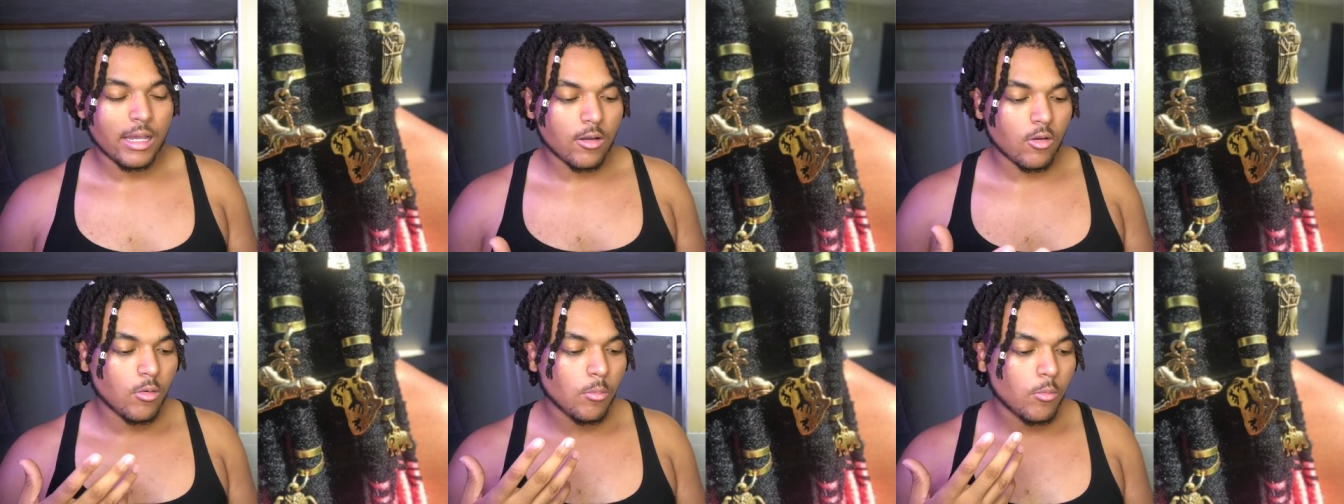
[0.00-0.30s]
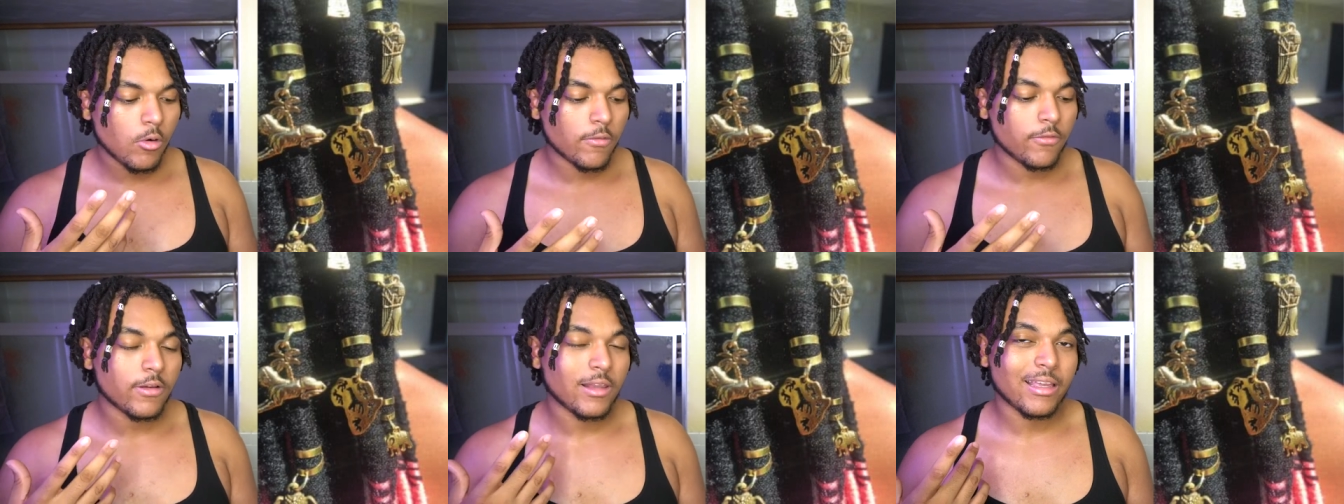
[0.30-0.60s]
I go
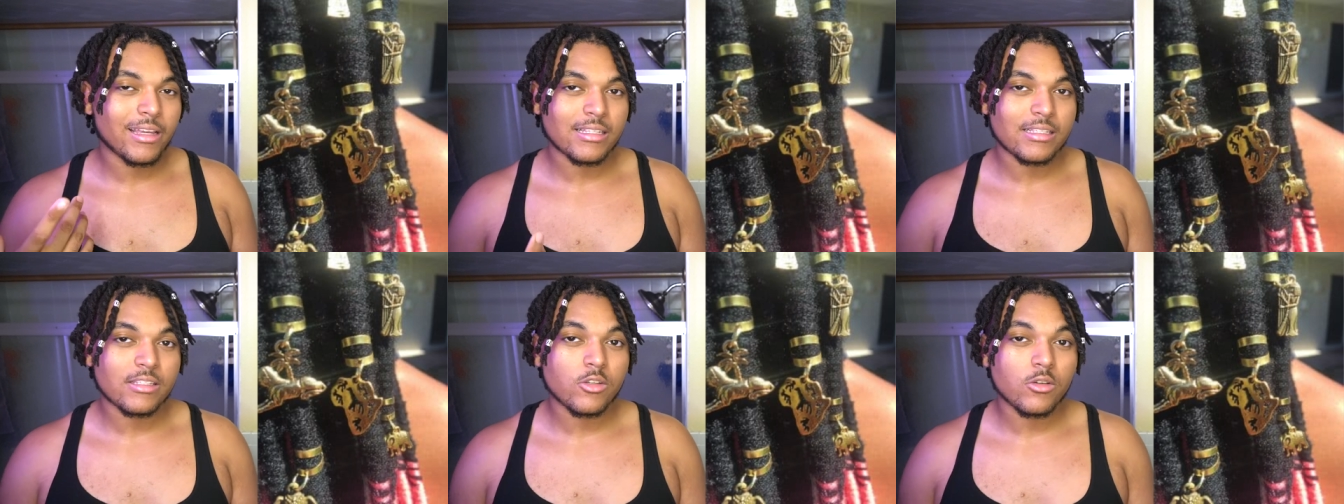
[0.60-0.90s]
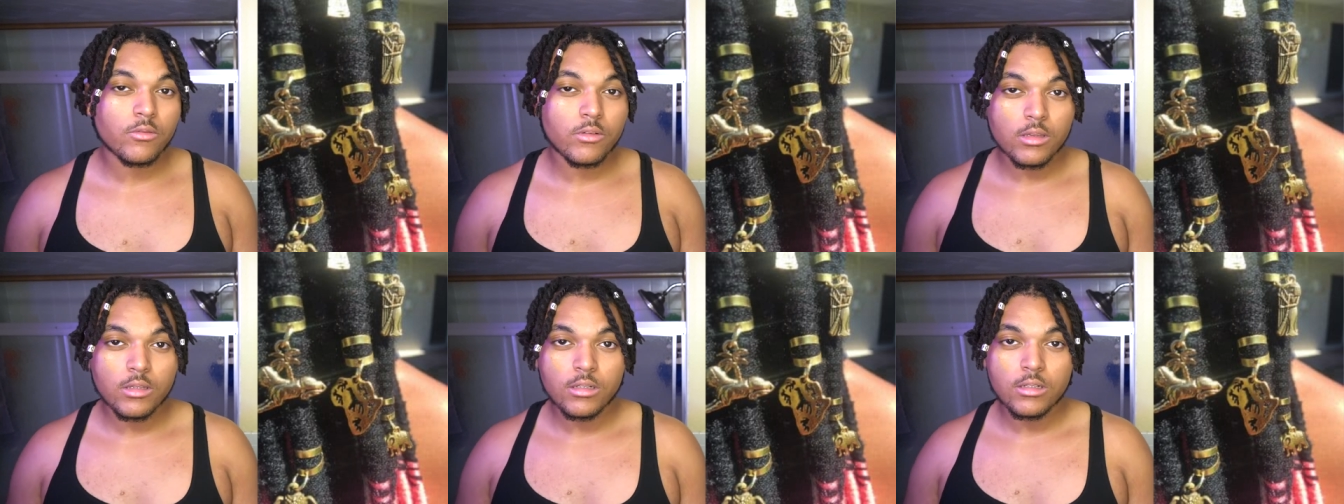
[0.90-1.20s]
more for like a
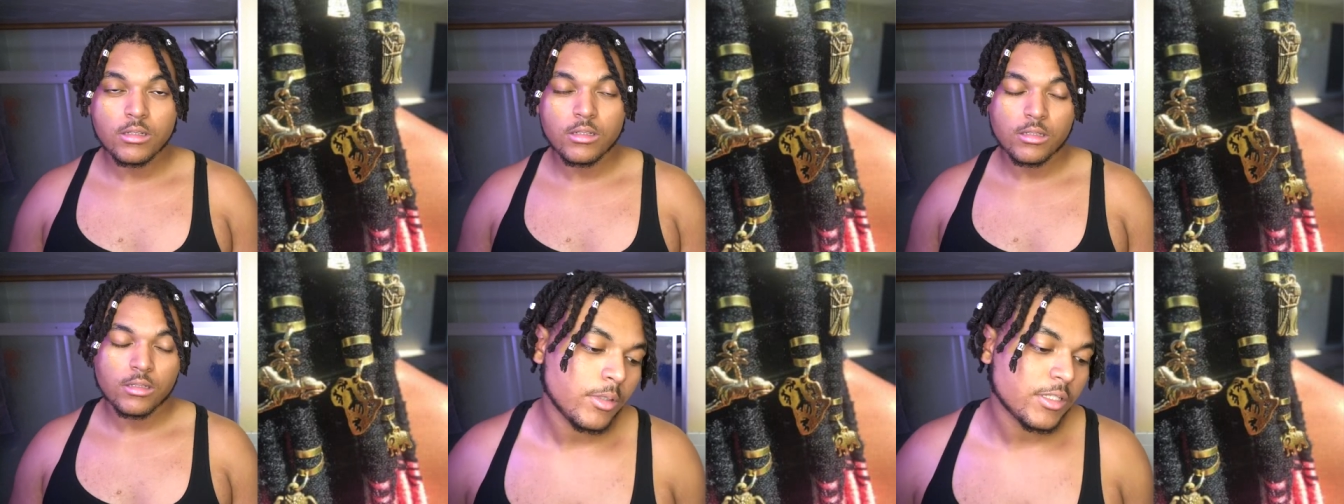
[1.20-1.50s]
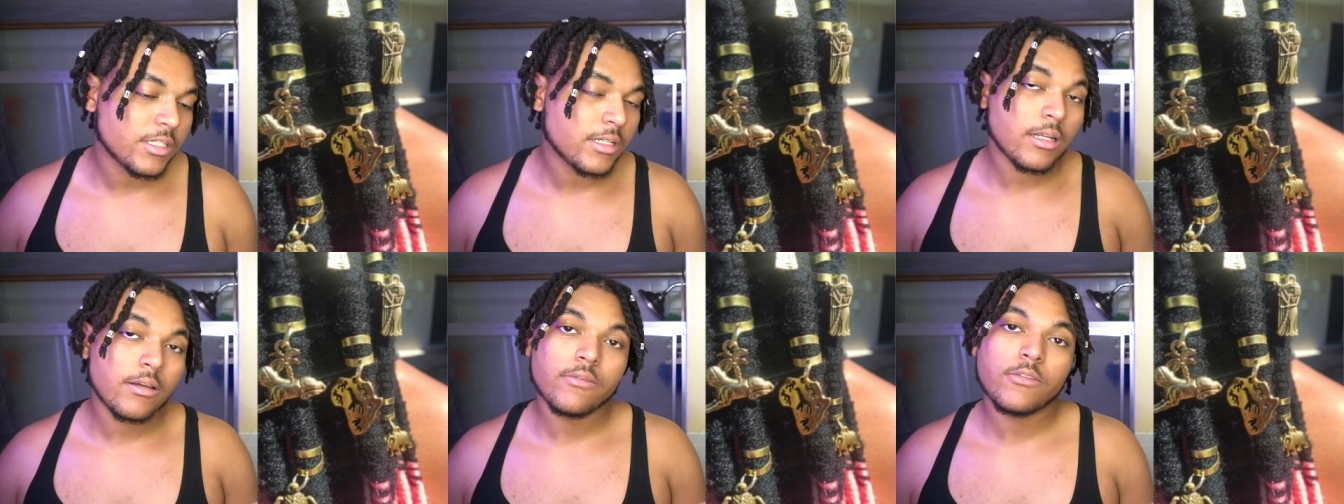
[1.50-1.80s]
silver look,
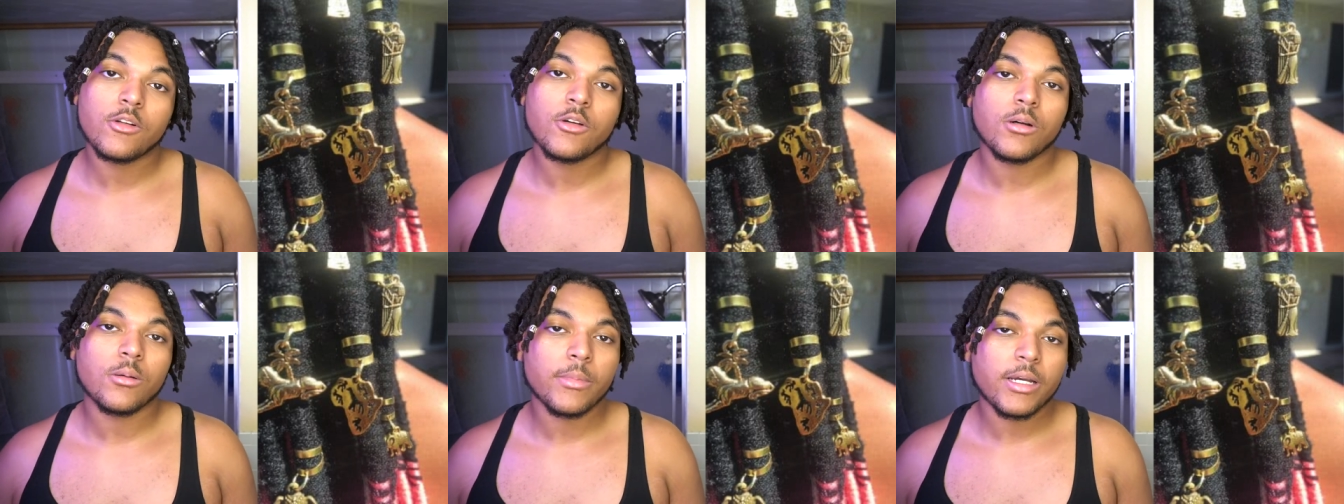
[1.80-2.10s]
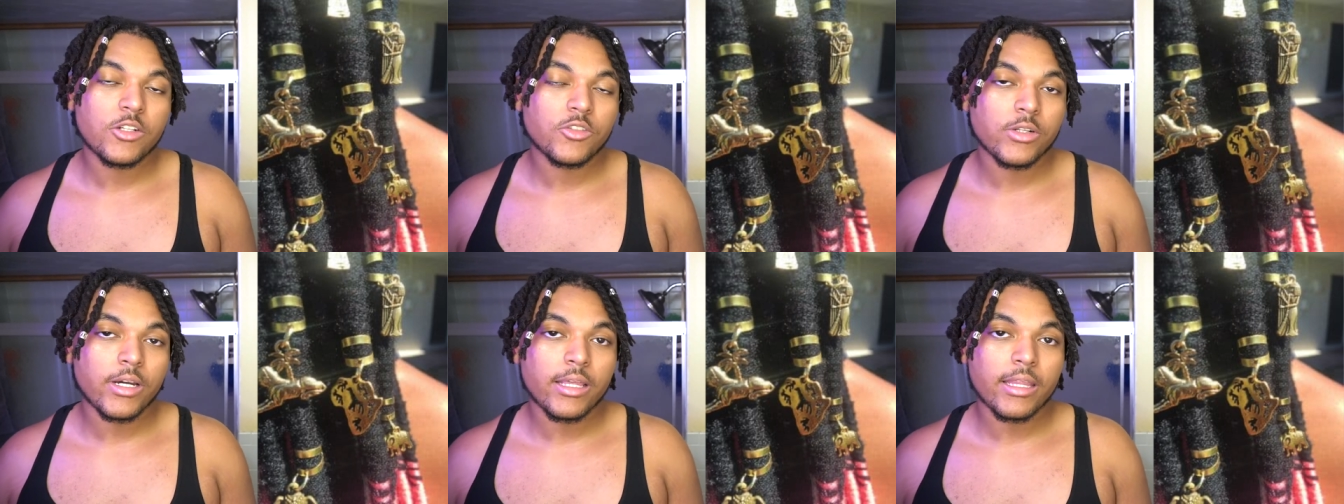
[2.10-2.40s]
but you never know. I
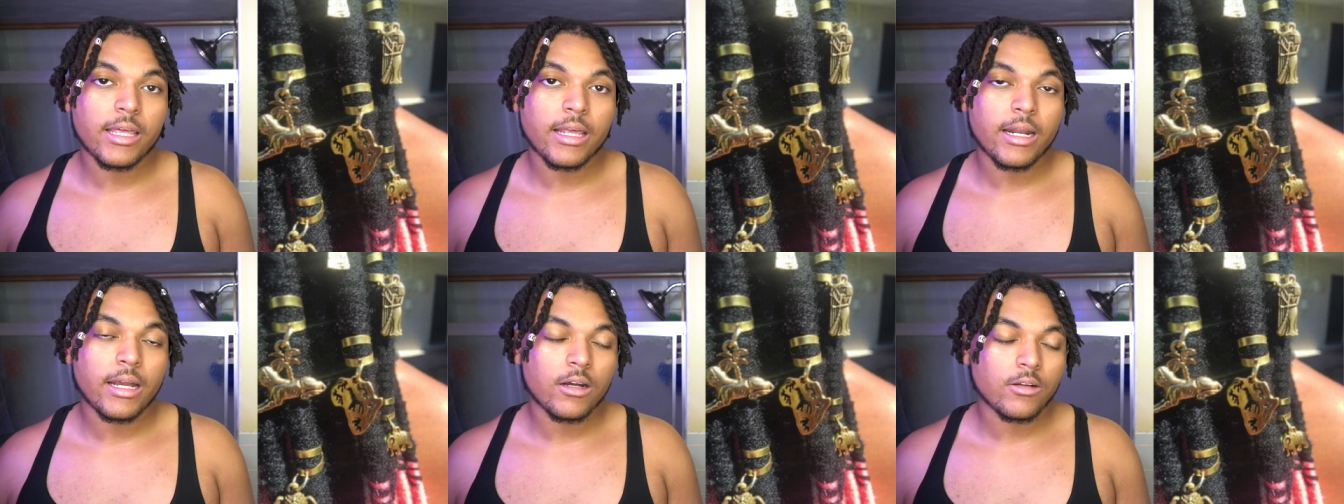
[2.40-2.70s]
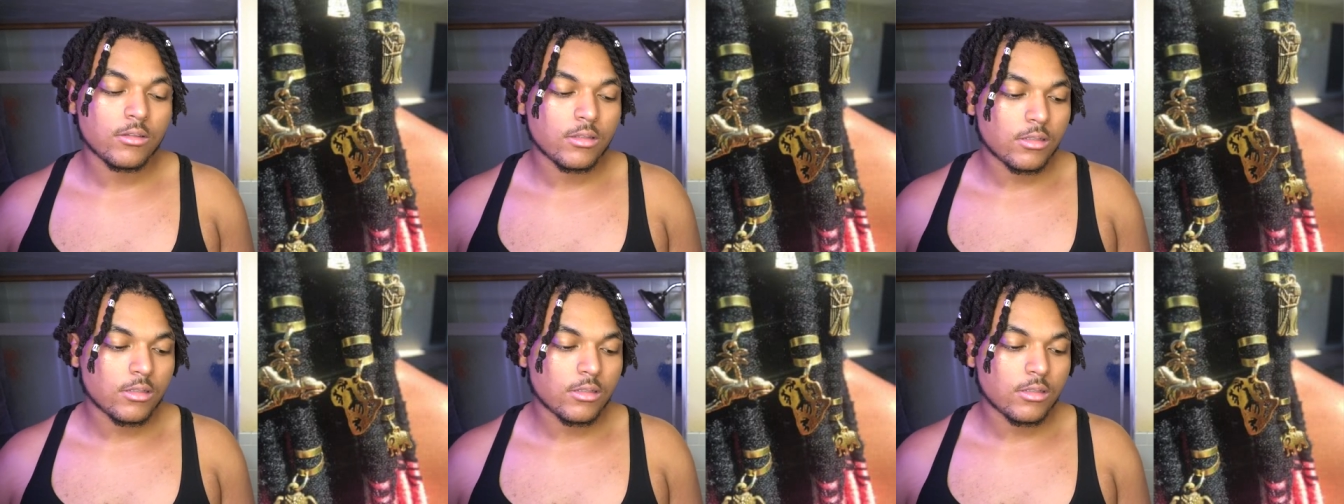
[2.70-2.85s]
might try that out.